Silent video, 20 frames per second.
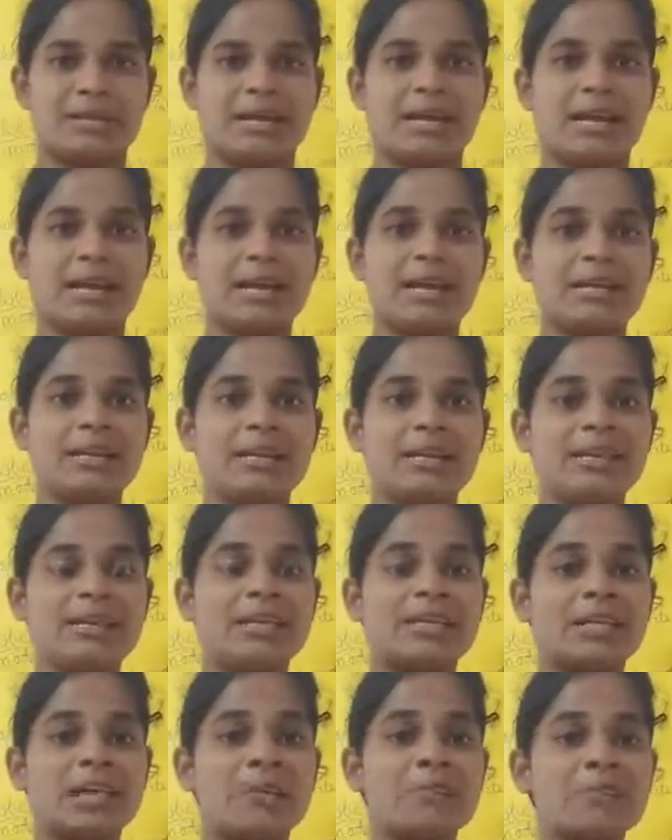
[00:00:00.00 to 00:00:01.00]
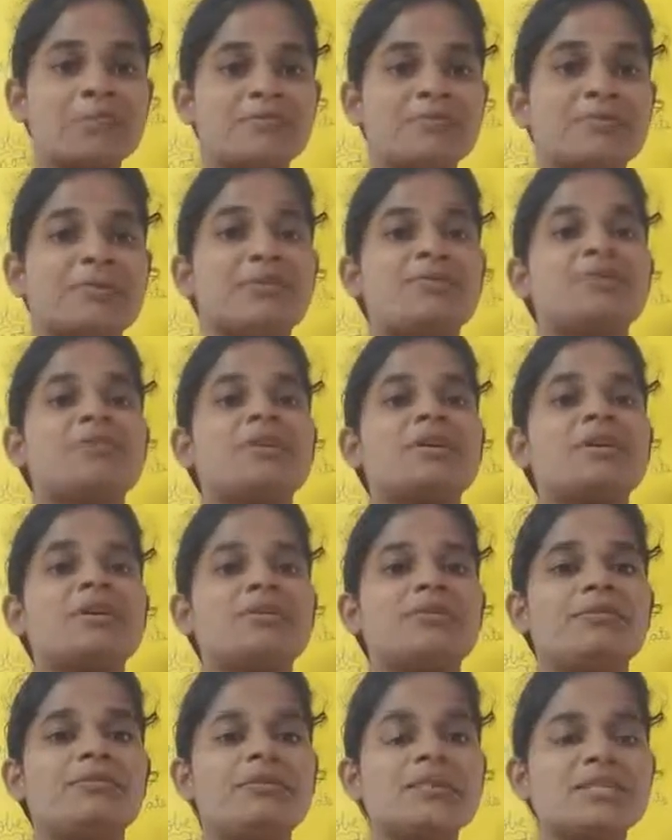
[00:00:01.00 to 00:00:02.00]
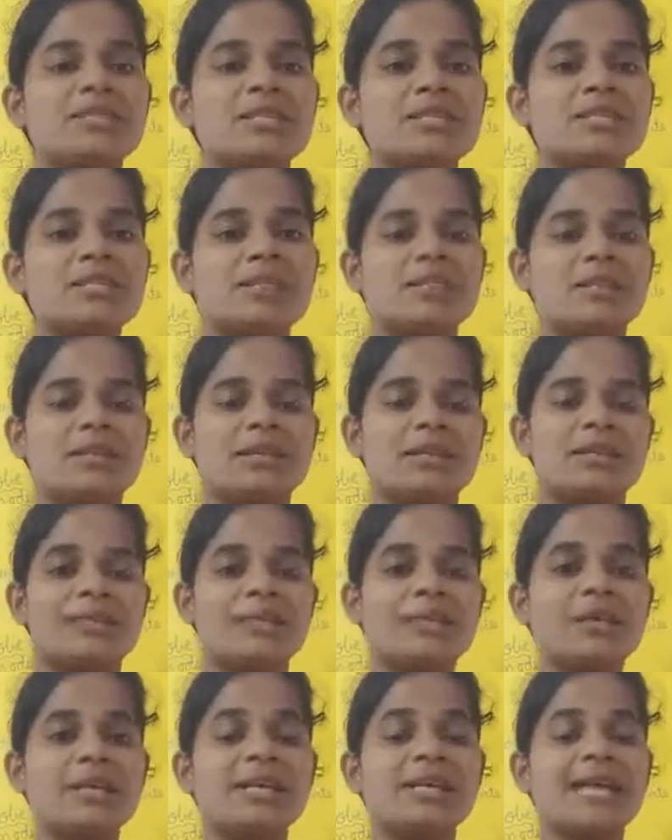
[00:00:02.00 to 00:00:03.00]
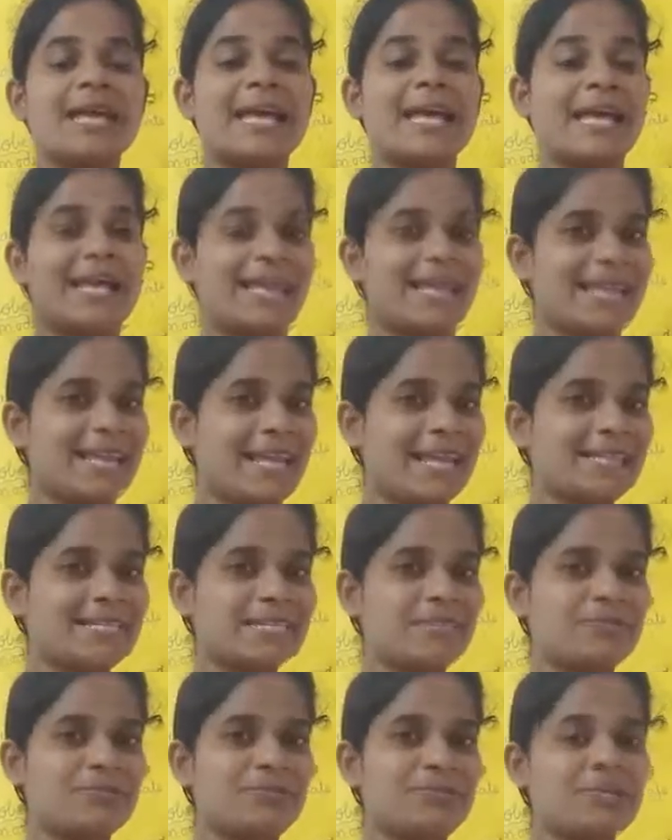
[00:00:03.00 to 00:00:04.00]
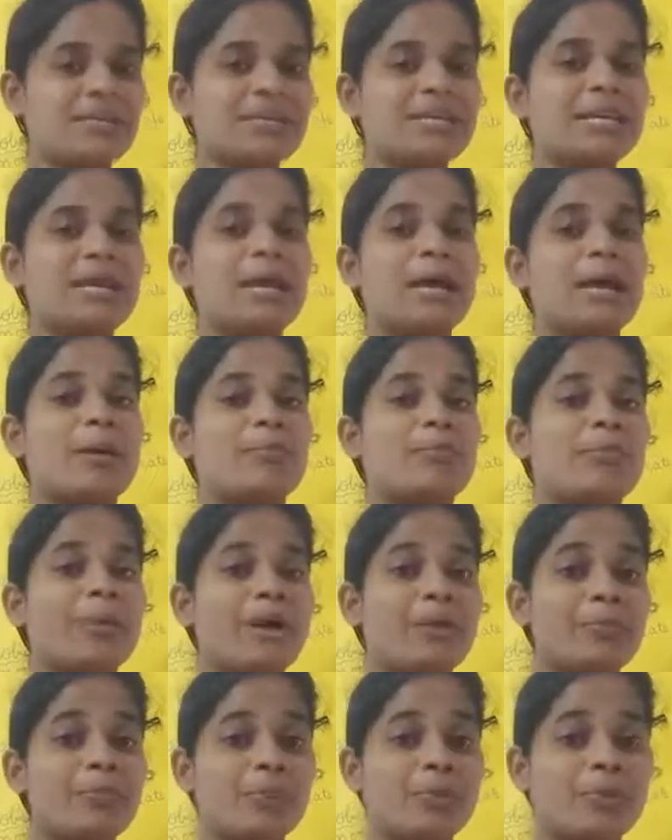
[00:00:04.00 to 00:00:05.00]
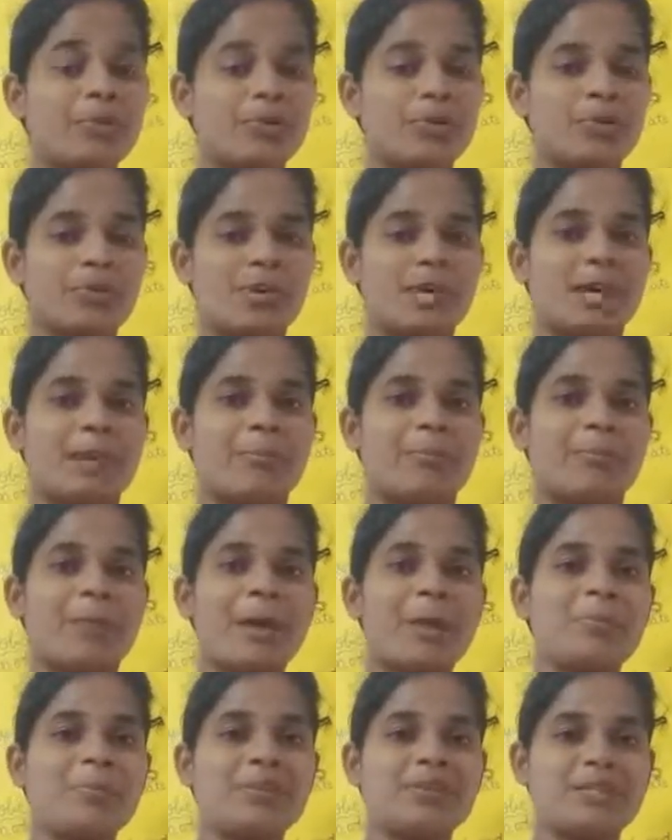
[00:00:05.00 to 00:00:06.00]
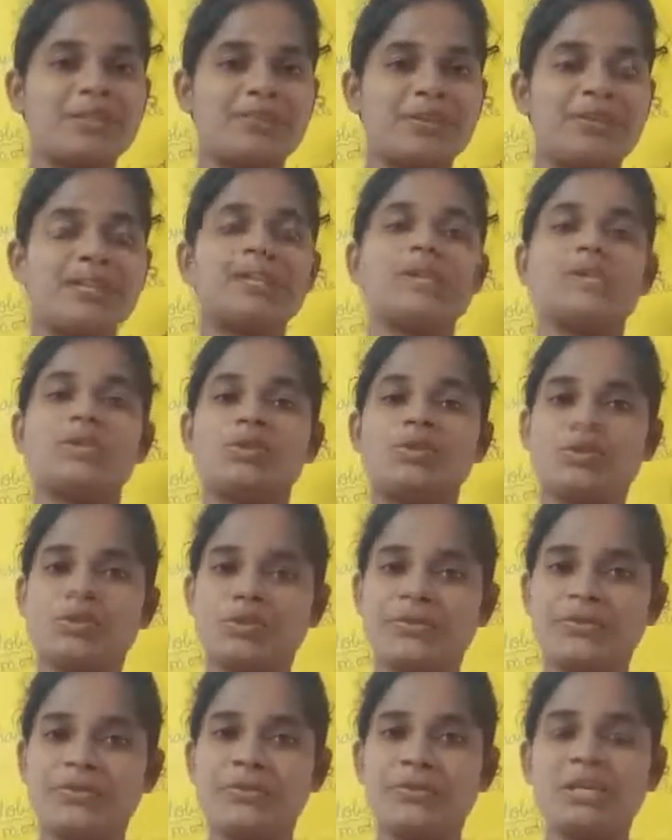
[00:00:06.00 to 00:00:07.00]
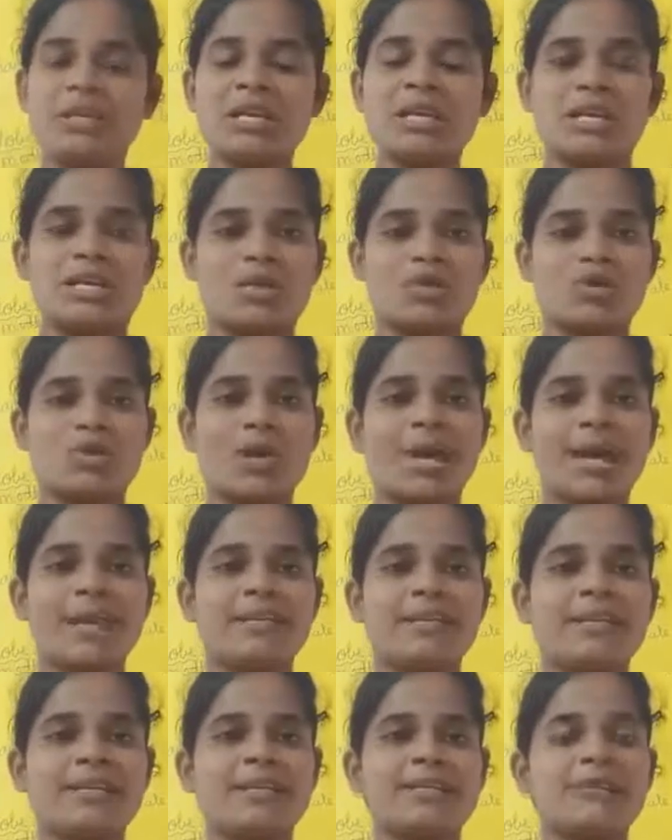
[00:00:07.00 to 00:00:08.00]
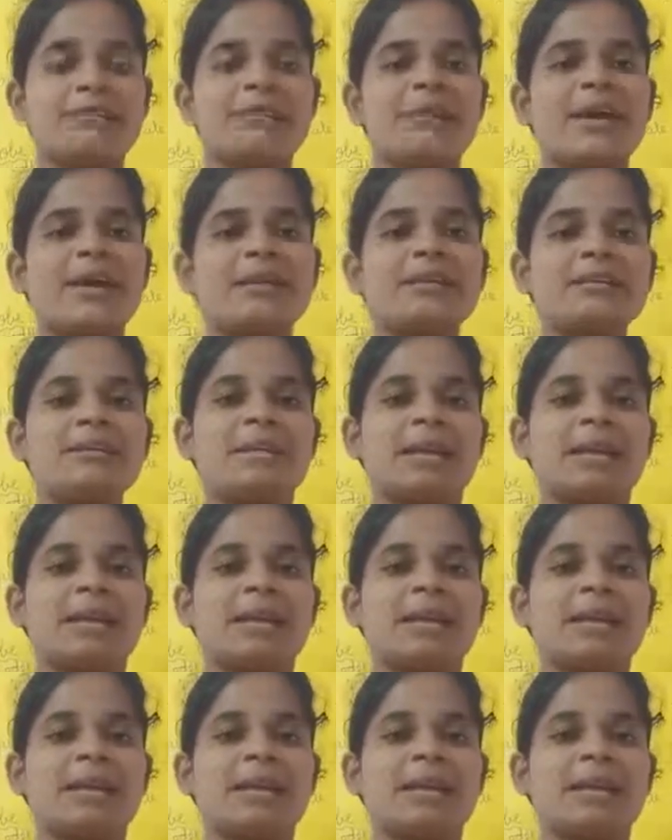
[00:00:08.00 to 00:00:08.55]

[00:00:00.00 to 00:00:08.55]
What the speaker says: And it comes from which word? Latin word mappo. Map is very useful to identify